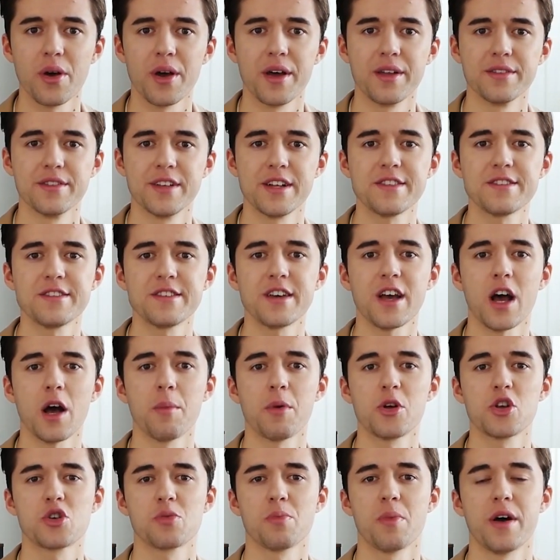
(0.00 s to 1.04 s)
and let's see how
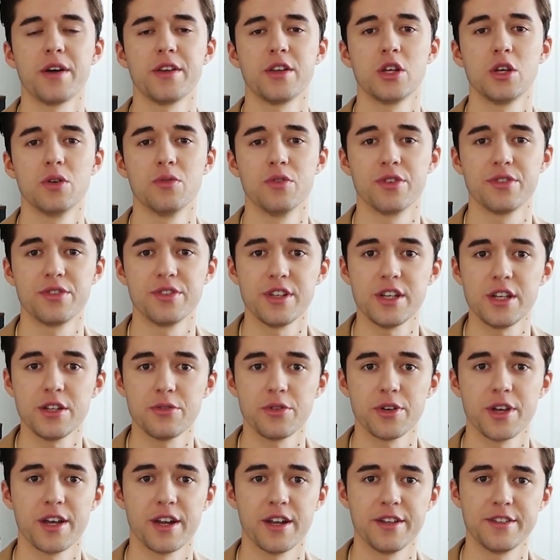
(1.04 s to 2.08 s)
much money you would need
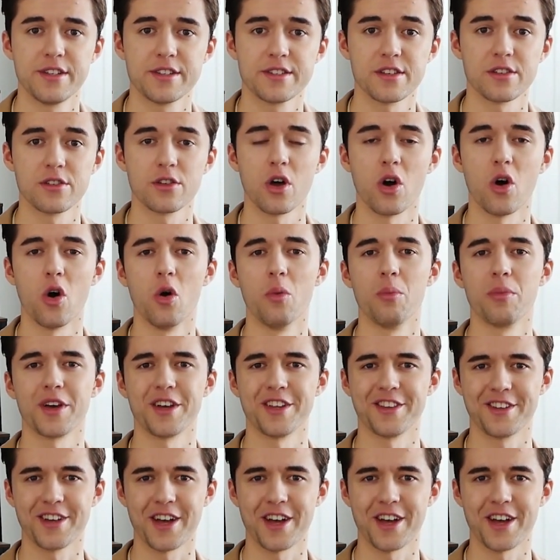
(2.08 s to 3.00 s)
to get a decent home in